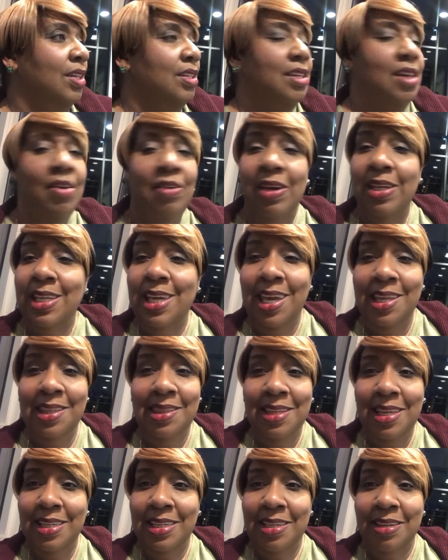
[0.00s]
Y'all, I can't
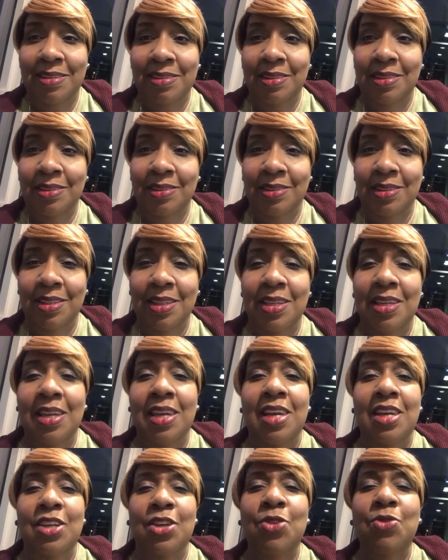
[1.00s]
think of it.
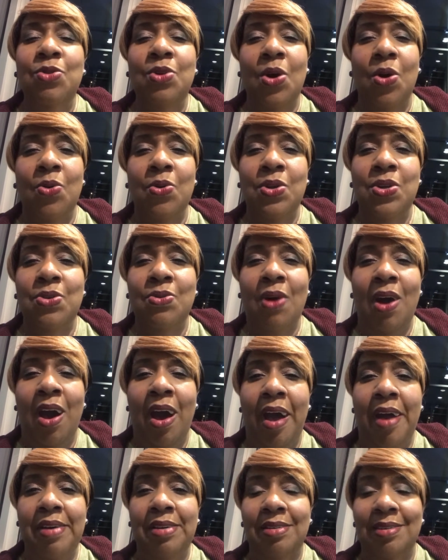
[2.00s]
You know who you
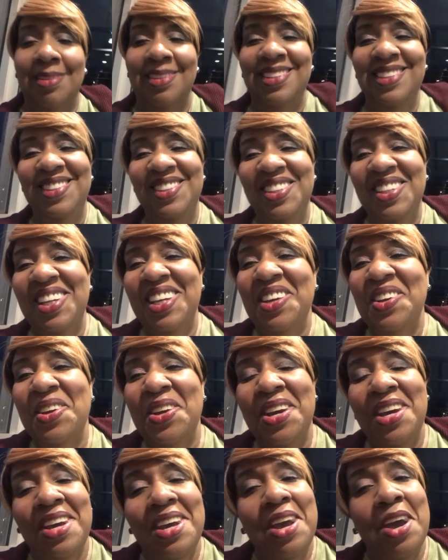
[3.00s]
are.
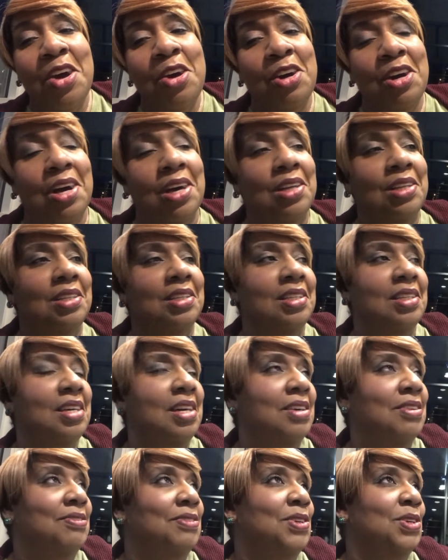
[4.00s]
I
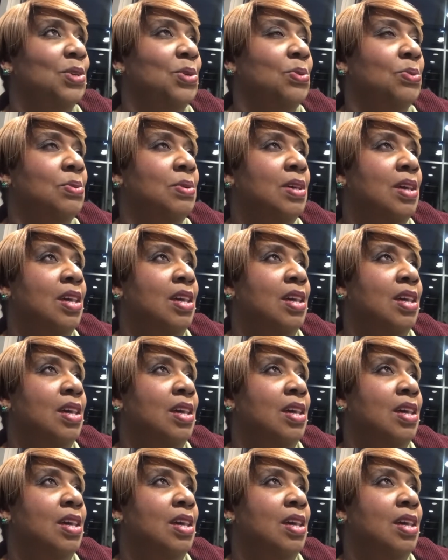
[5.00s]
love you.